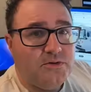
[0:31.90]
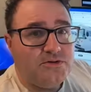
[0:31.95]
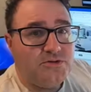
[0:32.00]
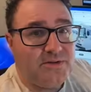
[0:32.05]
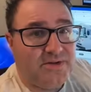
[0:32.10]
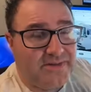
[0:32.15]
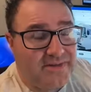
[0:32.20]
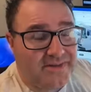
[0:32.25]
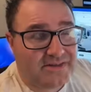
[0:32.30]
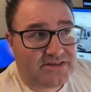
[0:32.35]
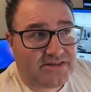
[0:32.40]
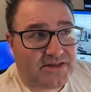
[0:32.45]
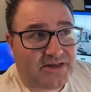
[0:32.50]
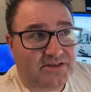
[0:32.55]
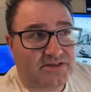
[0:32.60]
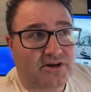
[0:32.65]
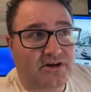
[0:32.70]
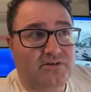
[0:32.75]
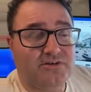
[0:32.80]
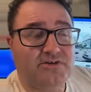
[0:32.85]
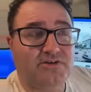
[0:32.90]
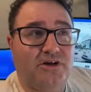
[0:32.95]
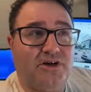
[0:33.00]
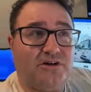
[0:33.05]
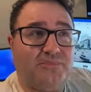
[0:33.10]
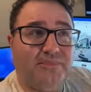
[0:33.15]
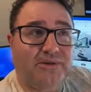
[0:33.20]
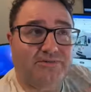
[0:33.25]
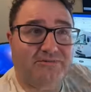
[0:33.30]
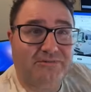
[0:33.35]
So I think the secretary was talking
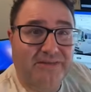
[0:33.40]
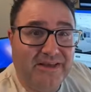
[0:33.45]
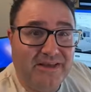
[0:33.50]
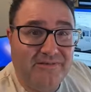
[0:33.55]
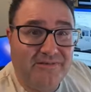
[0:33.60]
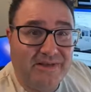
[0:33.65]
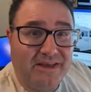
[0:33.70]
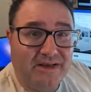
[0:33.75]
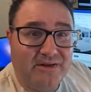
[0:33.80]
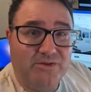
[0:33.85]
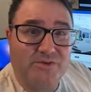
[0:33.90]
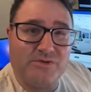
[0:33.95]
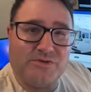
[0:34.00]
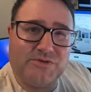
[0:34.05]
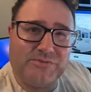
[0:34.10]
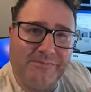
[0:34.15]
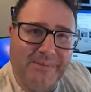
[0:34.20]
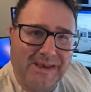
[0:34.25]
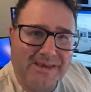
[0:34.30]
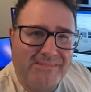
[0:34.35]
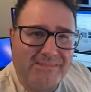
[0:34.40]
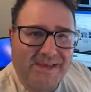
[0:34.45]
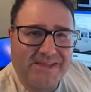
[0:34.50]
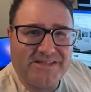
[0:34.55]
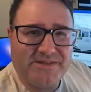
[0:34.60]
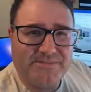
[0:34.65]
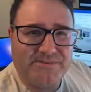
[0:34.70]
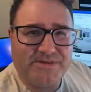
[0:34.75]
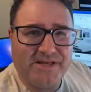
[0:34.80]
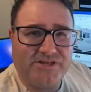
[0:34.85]
about fleet vehicles, which might make
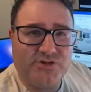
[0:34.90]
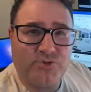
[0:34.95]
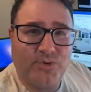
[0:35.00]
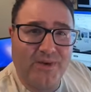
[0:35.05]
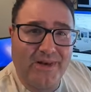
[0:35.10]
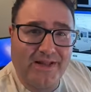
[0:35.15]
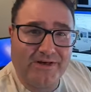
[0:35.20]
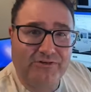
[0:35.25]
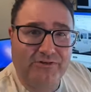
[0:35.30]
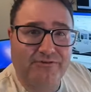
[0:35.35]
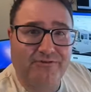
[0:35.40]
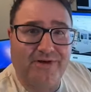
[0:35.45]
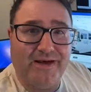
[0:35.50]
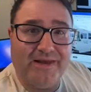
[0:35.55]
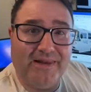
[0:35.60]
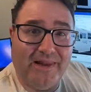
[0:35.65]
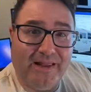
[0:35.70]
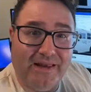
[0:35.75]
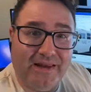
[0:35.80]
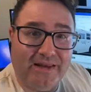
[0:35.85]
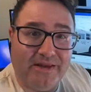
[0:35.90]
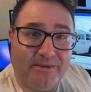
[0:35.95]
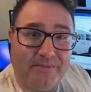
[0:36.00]
some sense to electrify, like